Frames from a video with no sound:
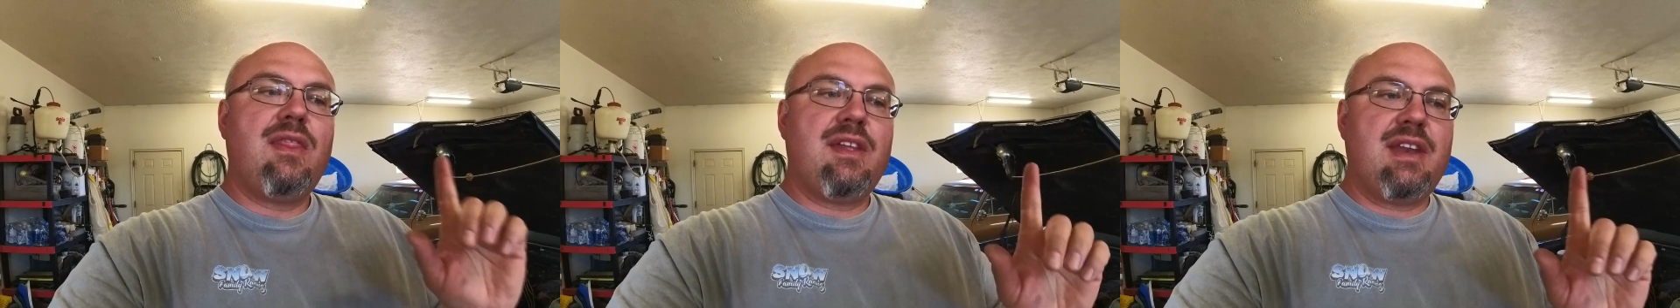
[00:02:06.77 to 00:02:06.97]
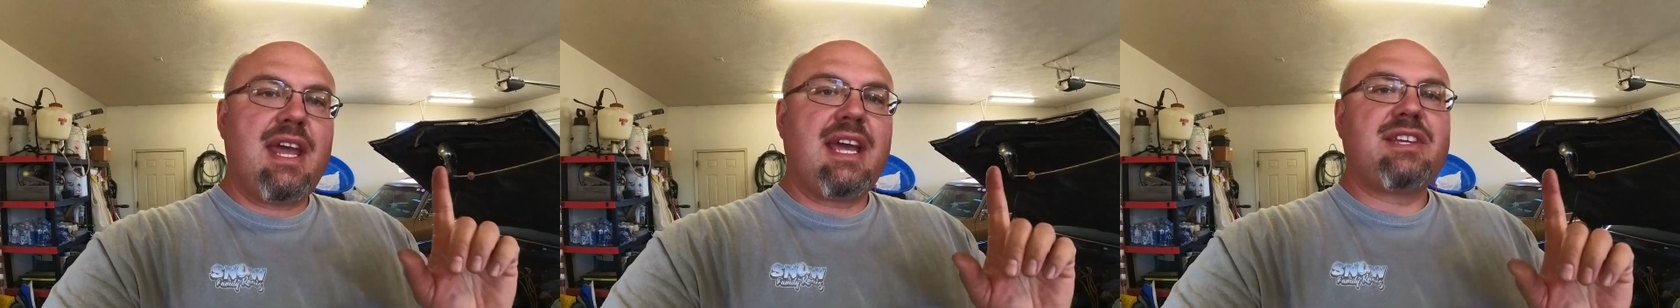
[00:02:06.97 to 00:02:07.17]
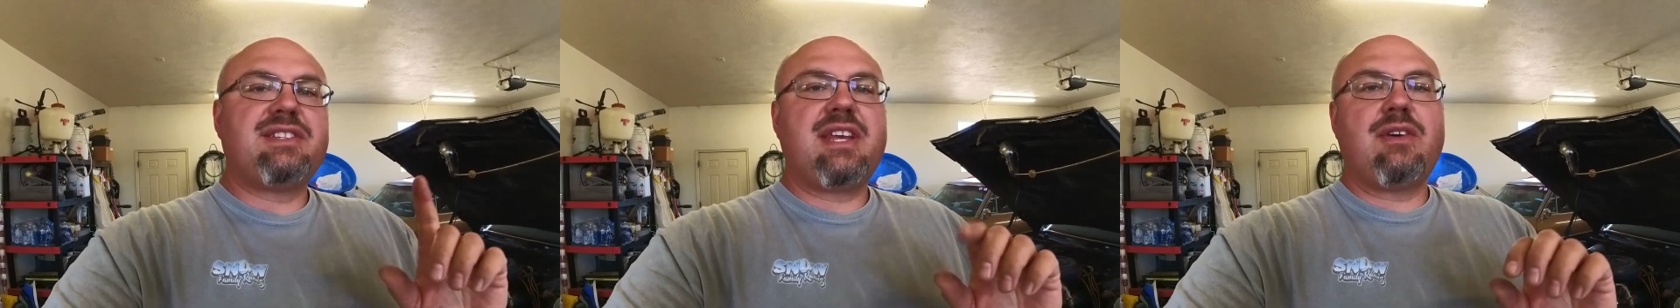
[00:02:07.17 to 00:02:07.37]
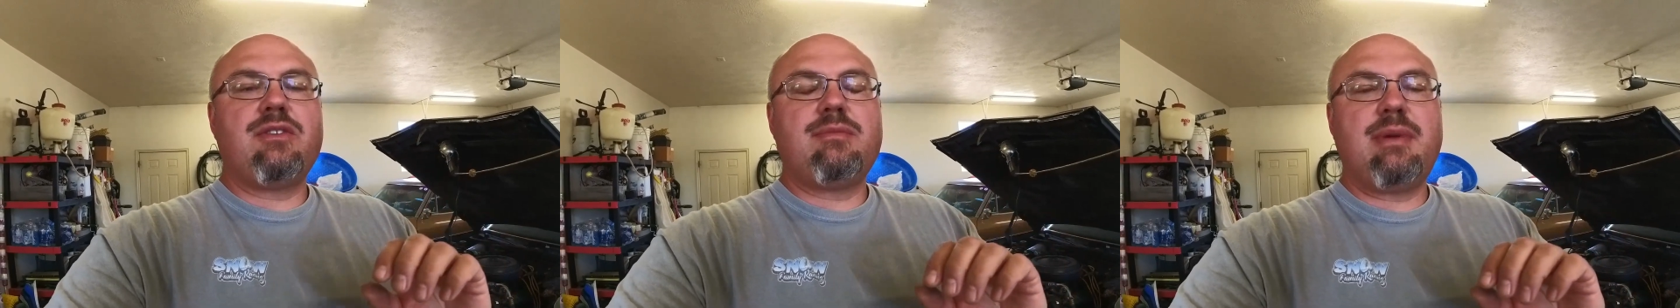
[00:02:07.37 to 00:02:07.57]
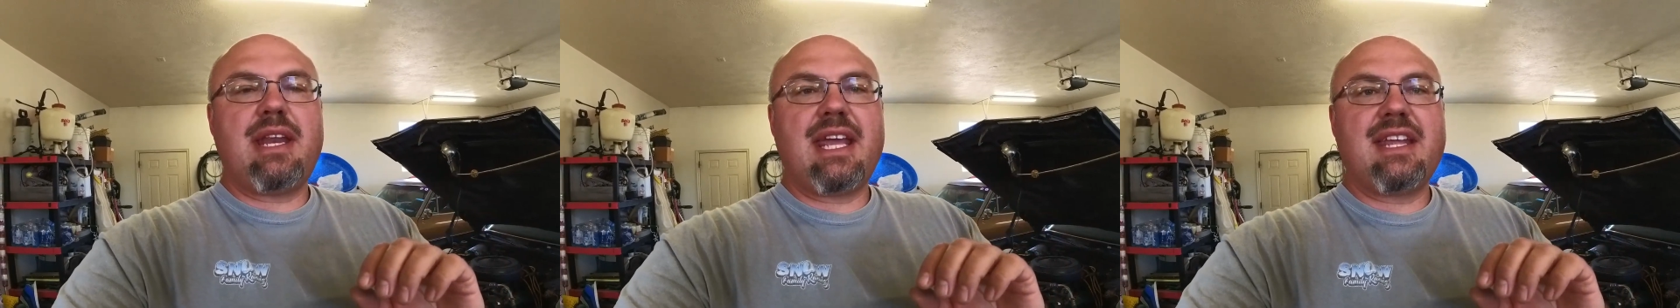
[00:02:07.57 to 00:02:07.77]
the next thing
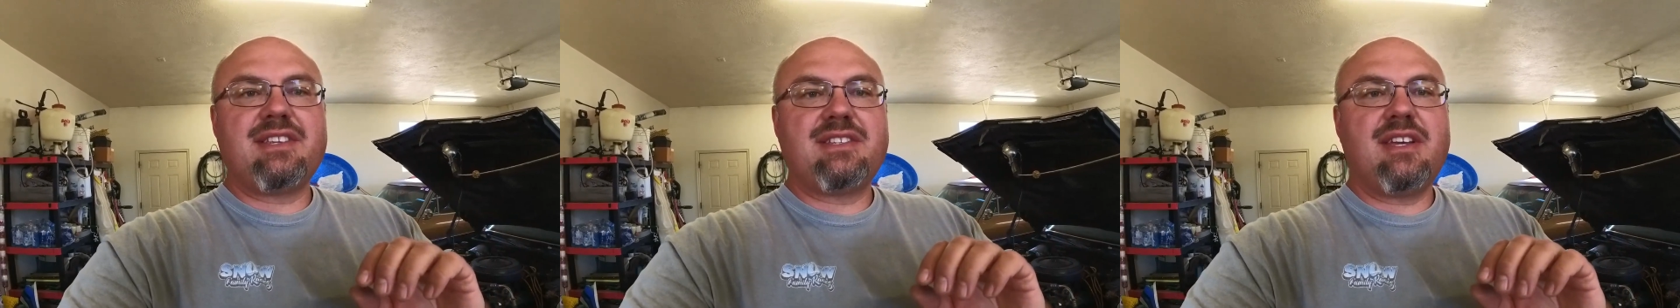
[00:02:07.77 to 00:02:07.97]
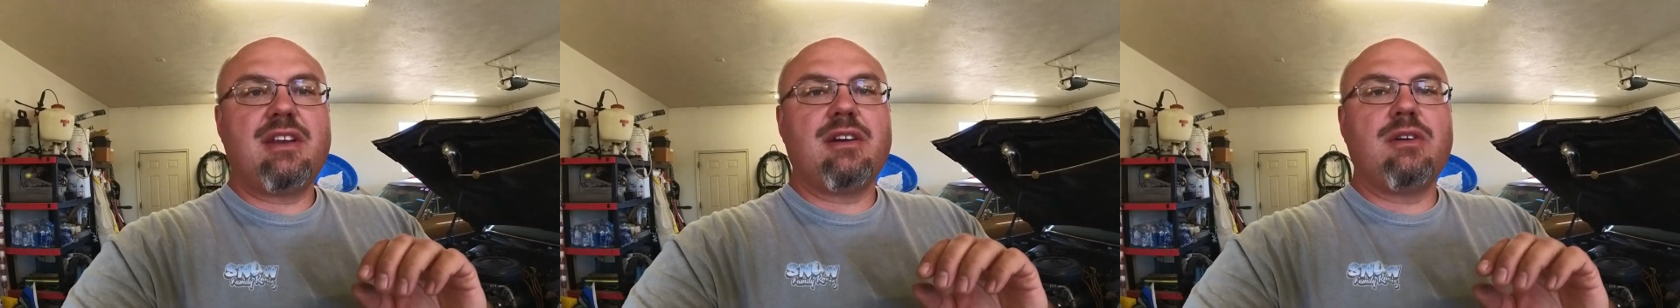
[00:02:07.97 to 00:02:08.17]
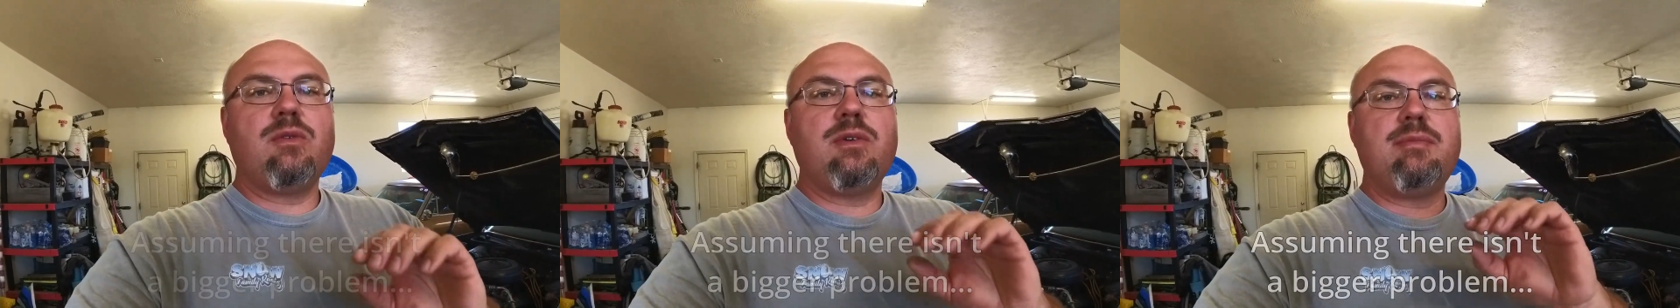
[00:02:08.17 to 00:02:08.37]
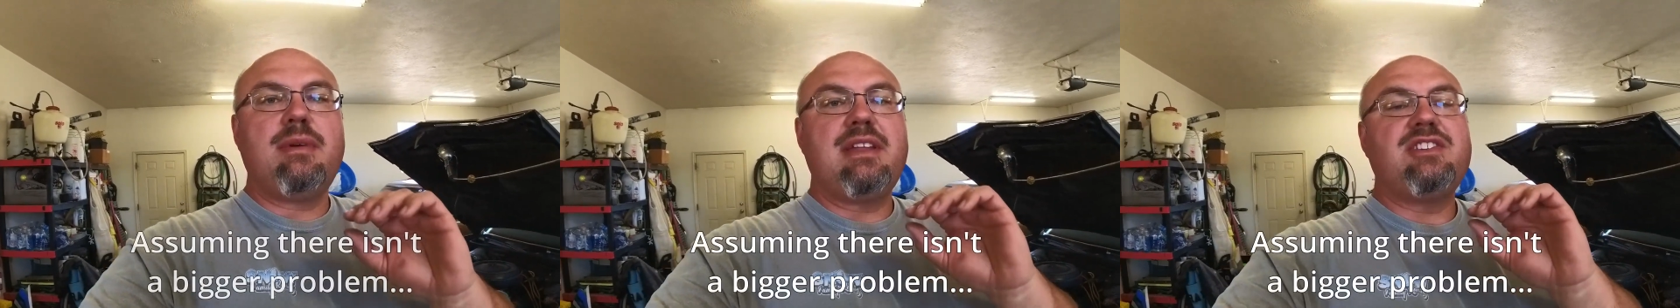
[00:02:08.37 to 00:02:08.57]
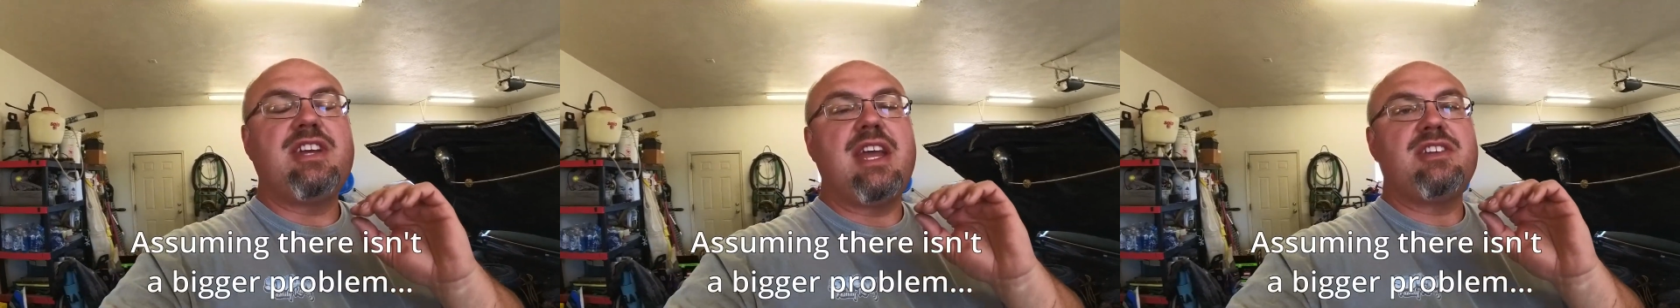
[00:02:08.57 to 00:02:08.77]
would be to consider would
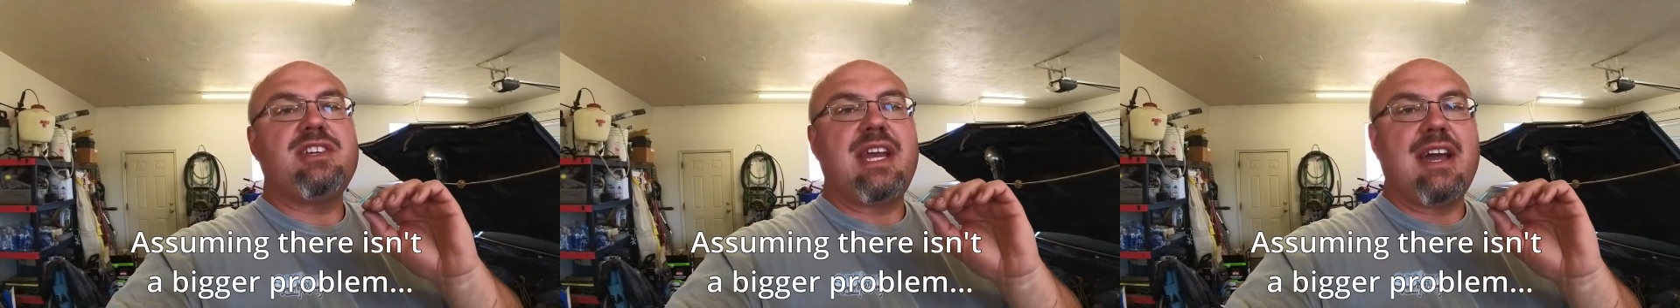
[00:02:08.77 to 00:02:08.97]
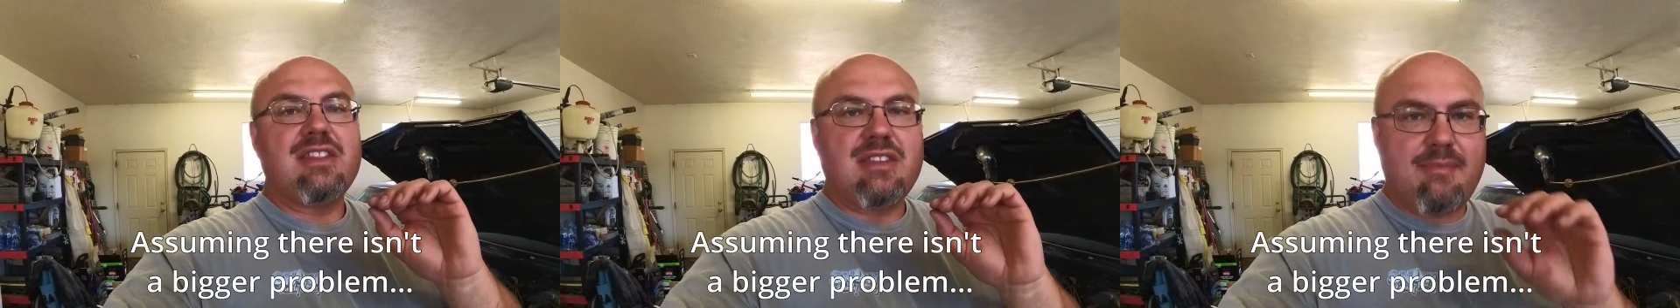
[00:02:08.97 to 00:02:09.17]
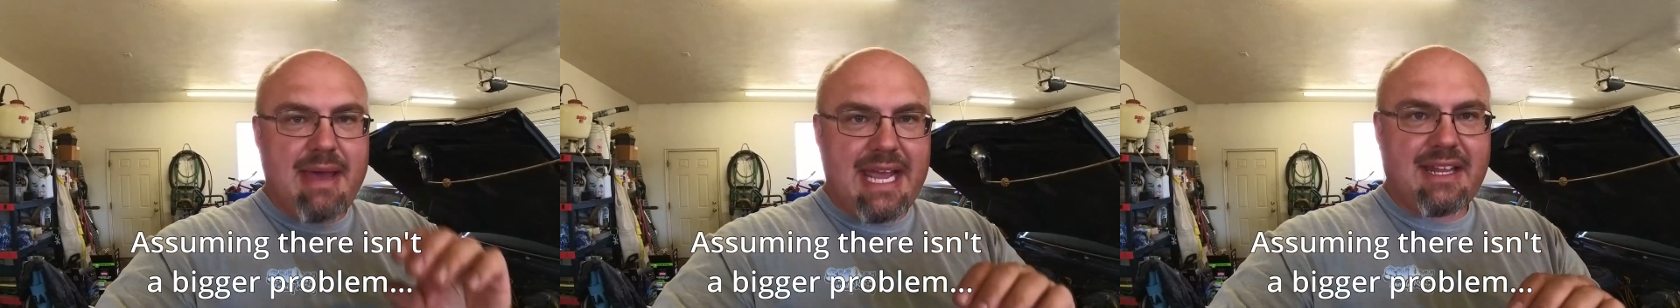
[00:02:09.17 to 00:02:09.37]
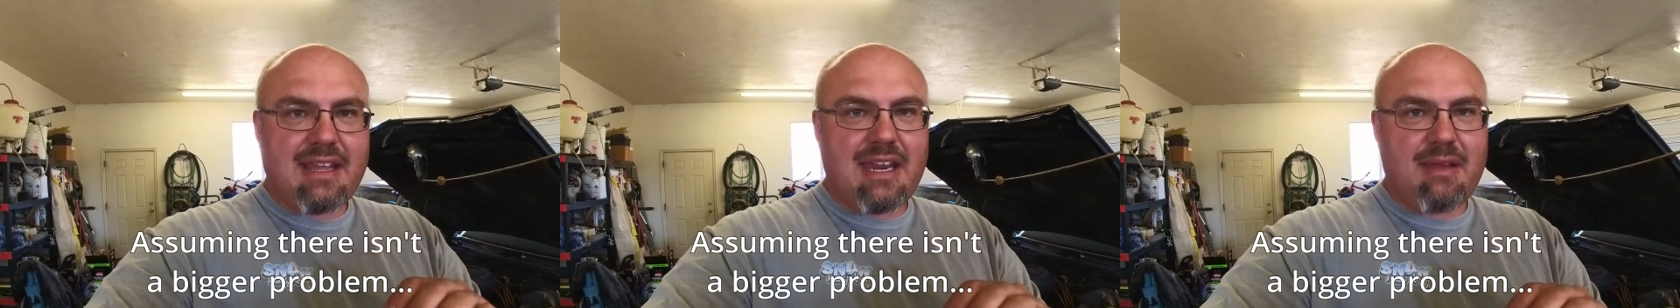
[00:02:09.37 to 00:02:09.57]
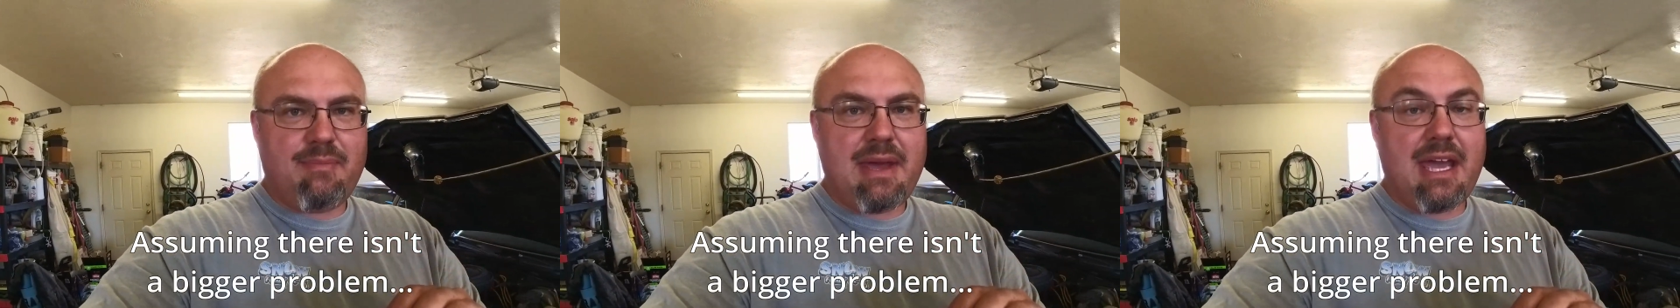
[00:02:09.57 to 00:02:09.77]
be changing out the
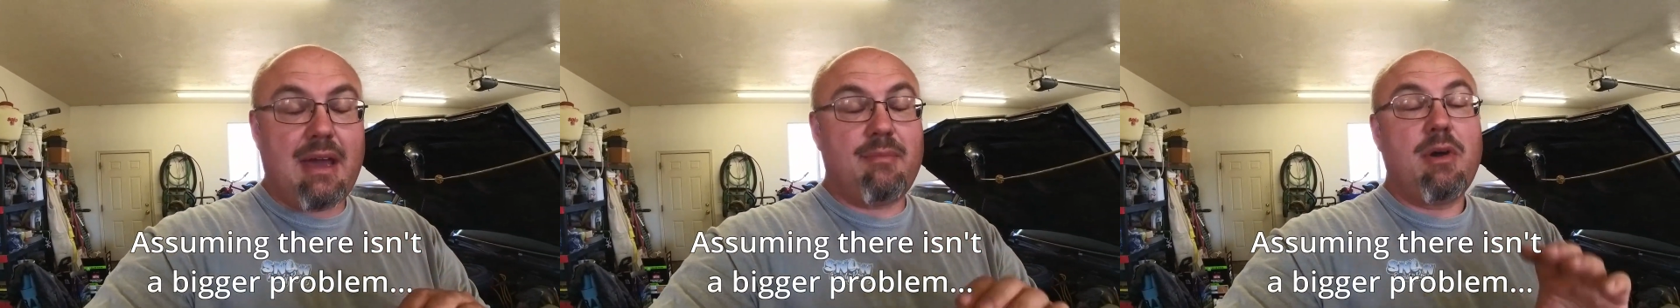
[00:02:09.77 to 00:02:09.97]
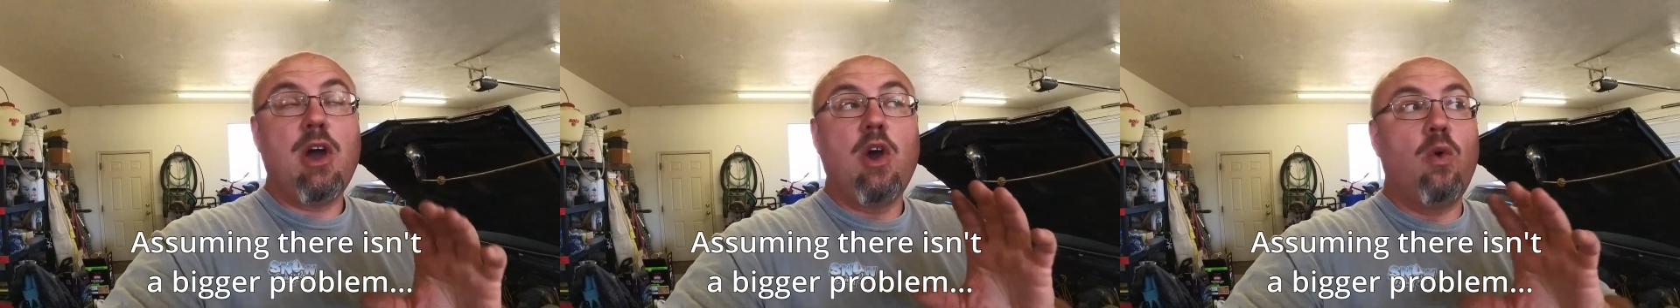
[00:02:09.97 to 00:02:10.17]
magnetic pickup,